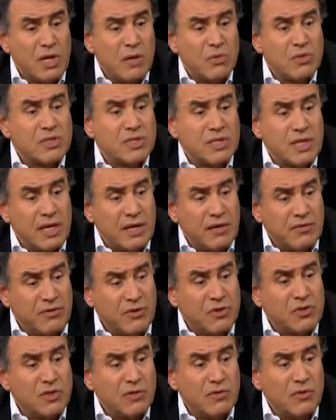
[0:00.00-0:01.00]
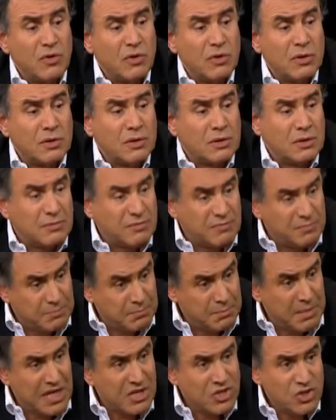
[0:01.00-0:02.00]
I would say, first of all,
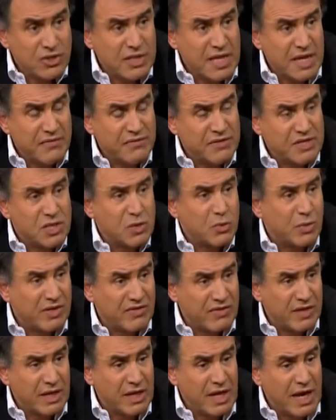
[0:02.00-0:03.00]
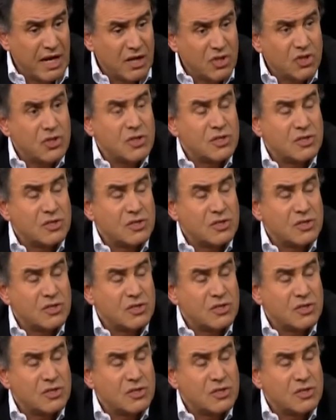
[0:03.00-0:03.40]
budget deficits were very large.